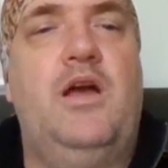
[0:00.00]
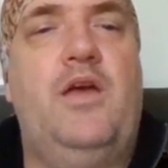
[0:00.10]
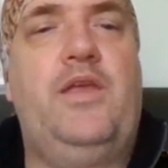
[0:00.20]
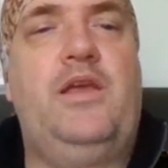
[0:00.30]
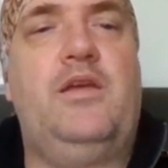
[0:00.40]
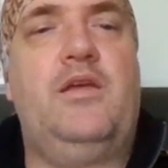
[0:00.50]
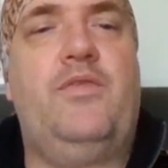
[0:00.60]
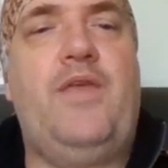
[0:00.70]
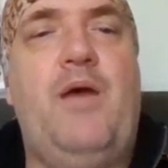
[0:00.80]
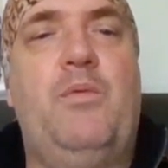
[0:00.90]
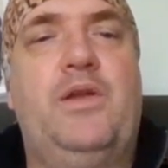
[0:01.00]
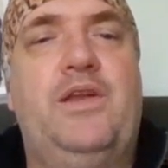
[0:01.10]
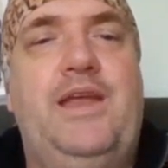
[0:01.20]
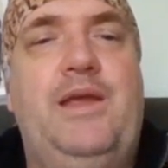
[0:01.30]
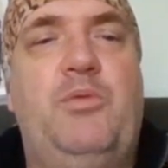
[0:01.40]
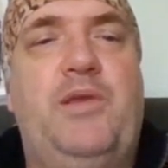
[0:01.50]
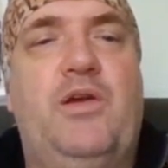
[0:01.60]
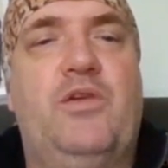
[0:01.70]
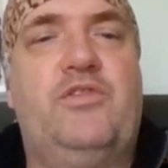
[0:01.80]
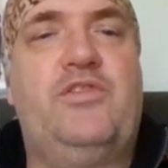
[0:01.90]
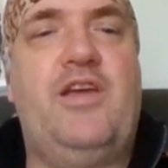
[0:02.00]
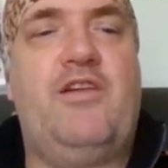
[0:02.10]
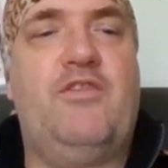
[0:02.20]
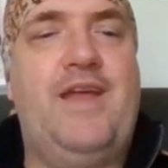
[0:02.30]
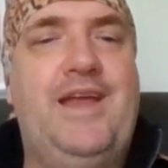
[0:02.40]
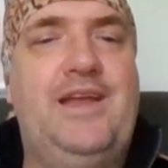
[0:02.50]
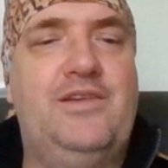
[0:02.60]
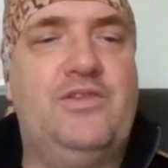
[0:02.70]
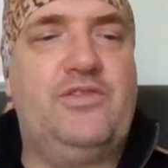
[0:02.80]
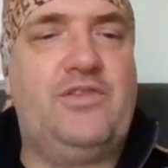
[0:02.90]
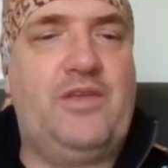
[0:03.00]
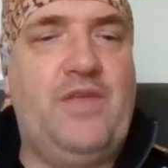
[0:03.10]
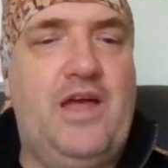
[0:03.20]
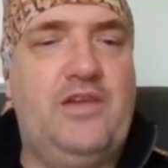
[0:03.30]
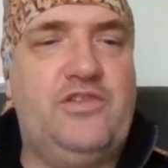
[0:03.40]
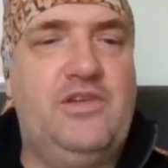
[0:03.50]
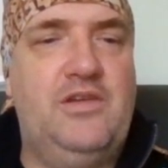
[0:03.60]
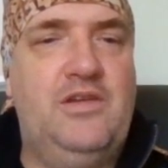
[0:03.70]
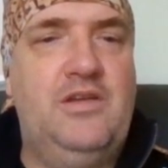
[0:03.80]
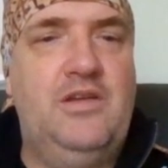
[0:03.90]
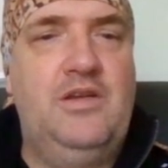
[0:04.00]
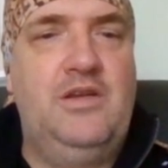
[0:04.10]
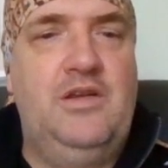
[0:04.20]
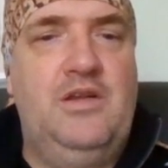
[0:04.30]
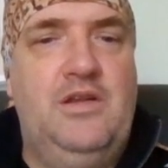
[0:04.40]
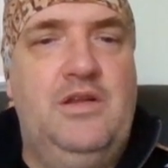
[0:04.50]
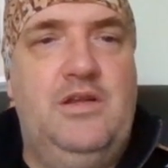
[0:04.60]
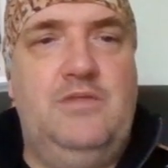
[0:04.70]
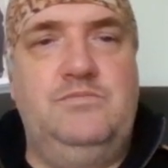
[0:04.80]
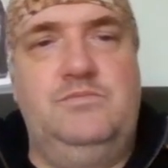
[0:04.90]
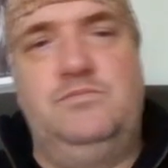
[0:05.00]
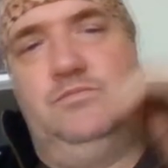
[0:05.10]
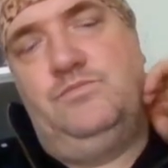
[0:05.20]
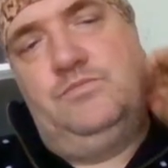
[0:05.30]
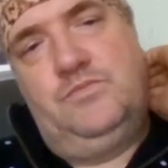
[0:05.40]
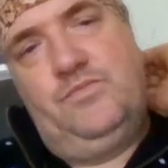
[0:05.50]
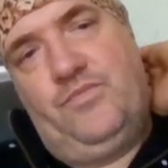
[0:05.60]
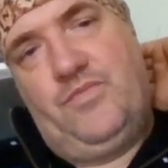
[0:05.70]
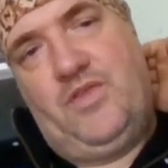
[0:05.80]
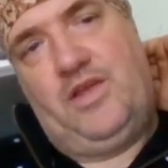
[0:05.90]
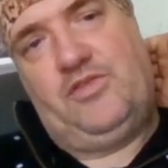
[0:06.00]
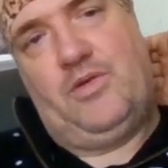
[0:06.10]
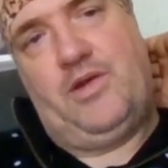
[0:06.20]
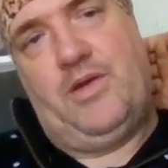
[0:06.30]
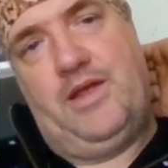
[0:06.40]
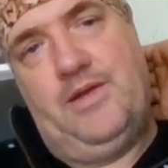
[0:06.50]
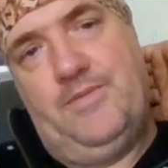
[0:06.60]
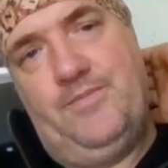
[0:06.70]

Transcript: think that with an E would be good. Terrains, like that. I think so anyway.